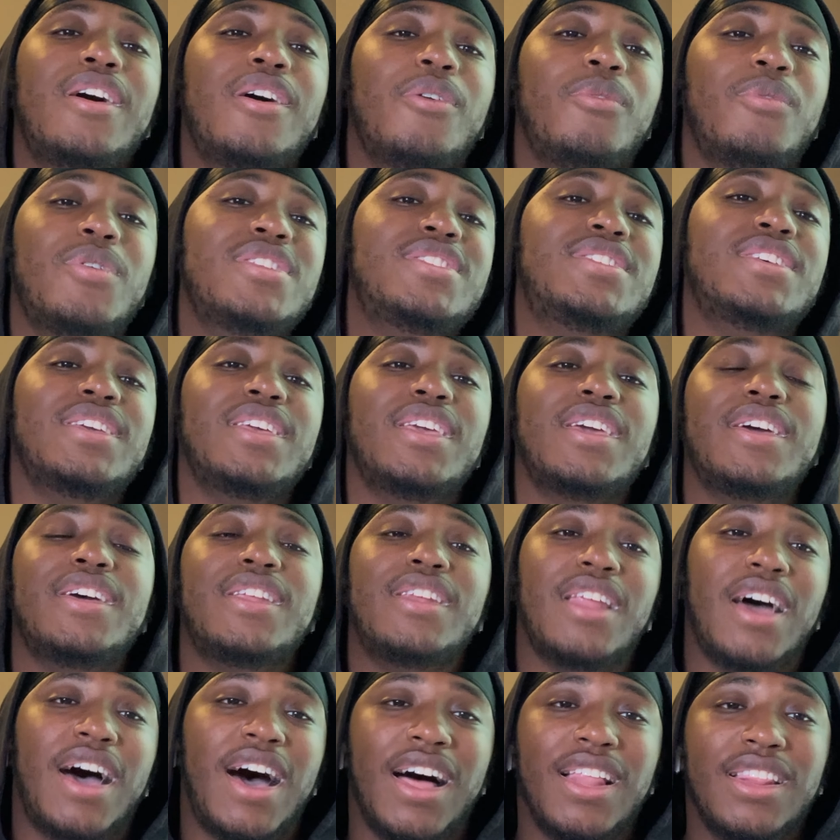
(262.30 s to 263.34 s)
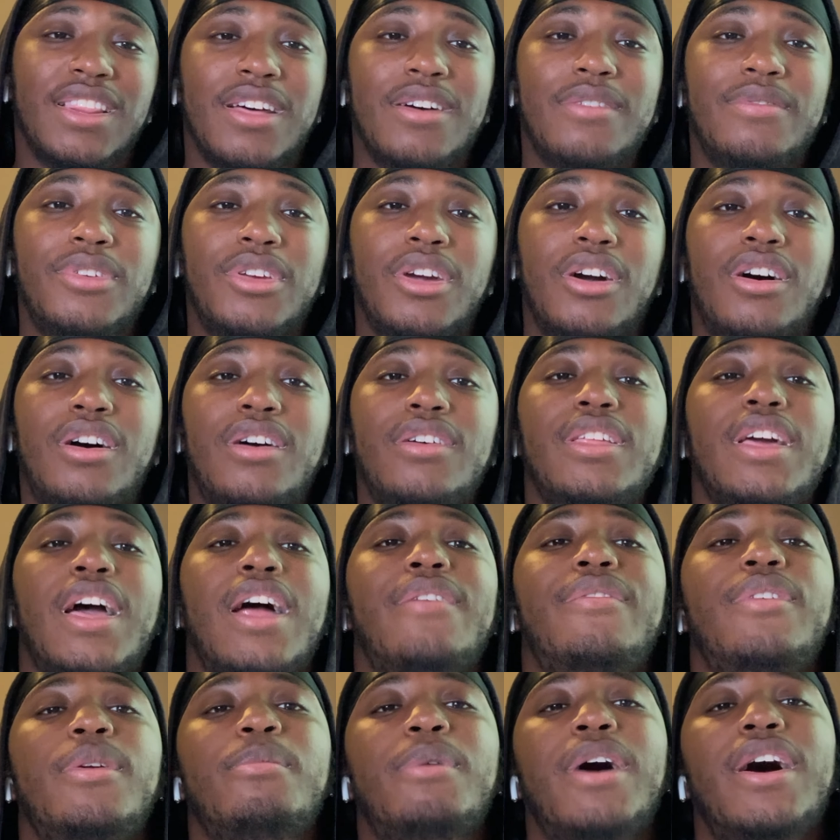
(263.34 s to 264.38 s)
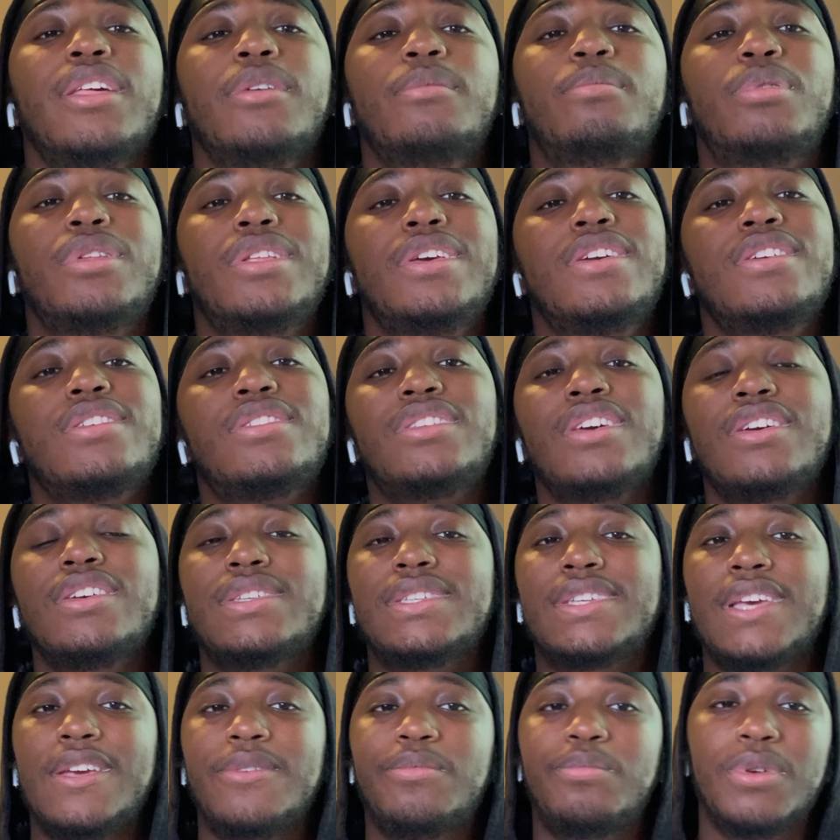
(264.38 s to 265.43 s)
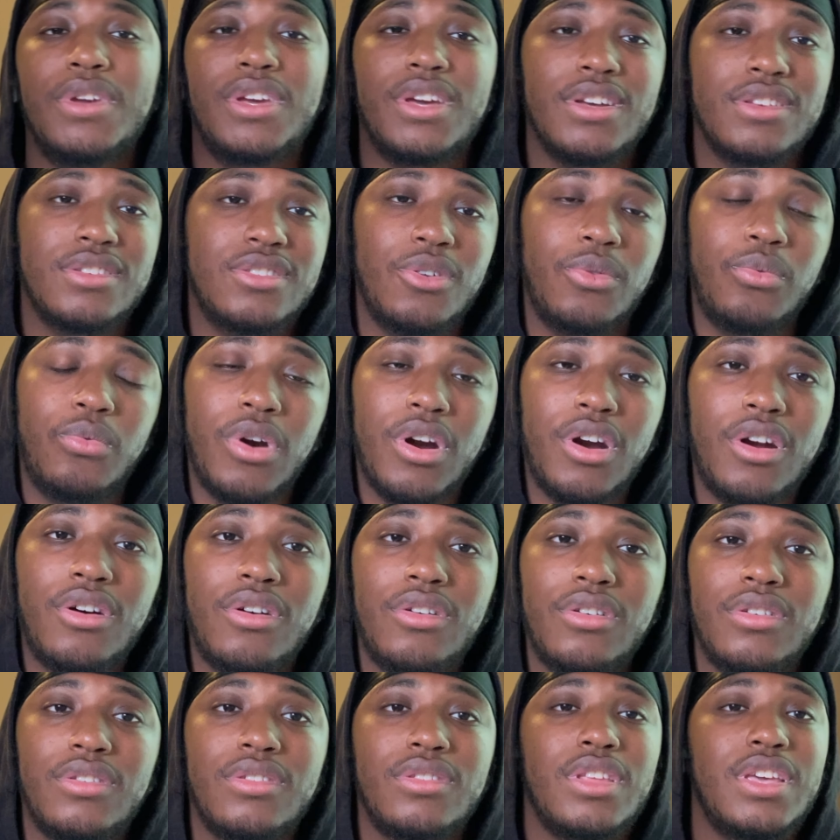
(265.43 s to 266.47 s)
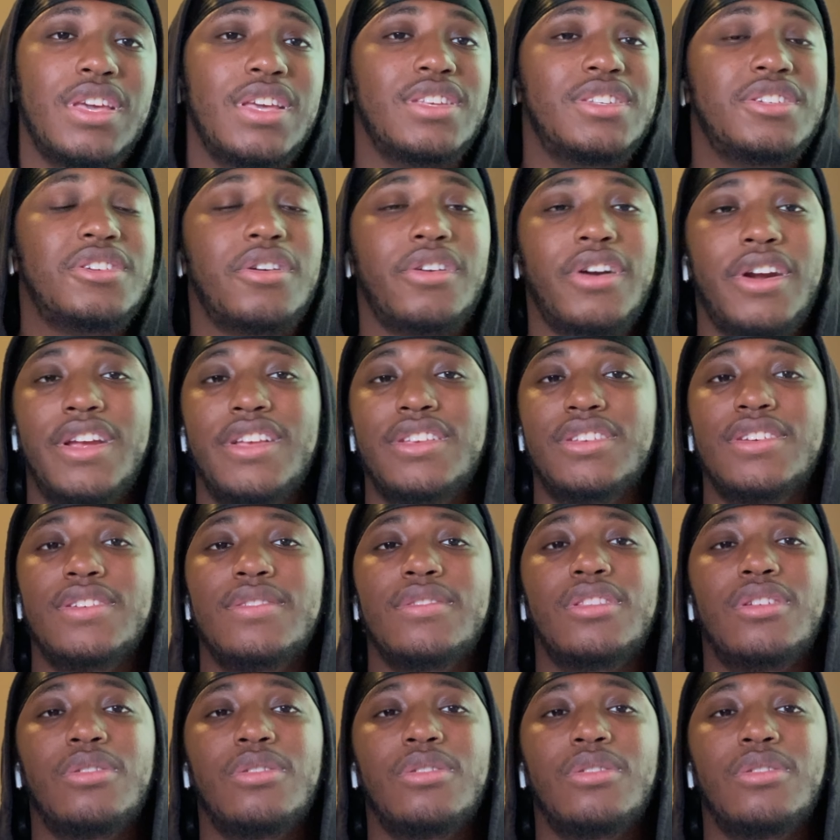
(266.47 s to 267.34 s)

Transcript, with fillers: Once again, I love y'all. Everybody, please stay safe because the world is crazy.